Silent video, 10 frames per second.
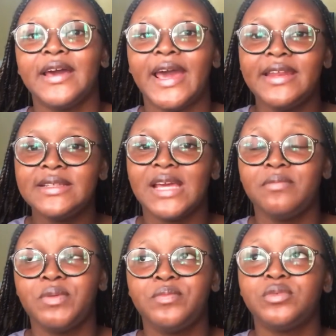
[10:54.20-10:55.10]
anytime
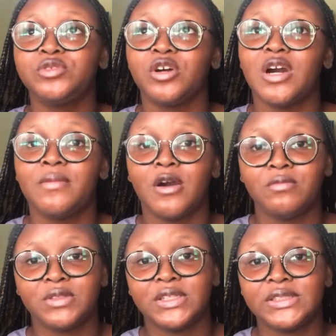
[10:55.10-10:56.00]
people talk about
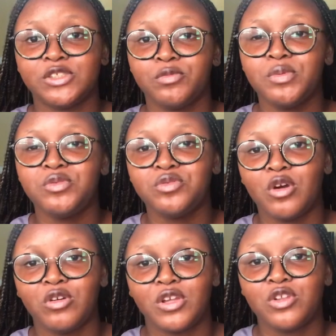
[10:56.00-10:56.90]
budgeting, some people do
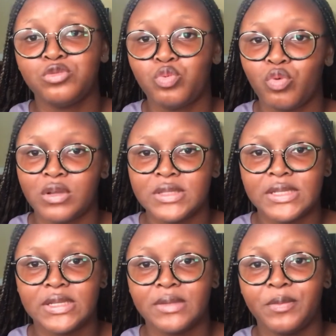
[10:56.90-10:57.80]
not include wants
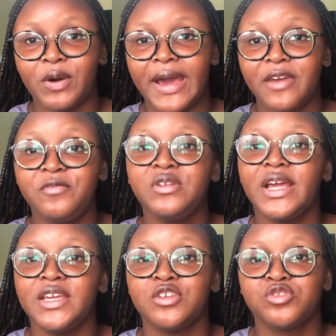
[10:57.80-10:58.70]
in it, but I feel
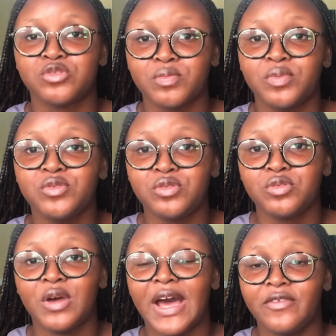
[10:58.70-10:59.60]
like it's supposed
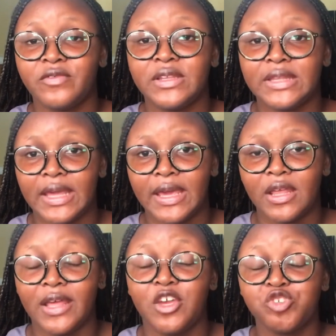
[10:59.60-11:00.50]
to have it there.
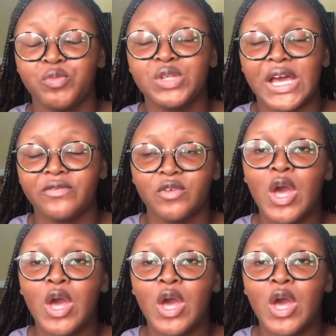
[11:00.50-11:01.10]
Like you're supposed to have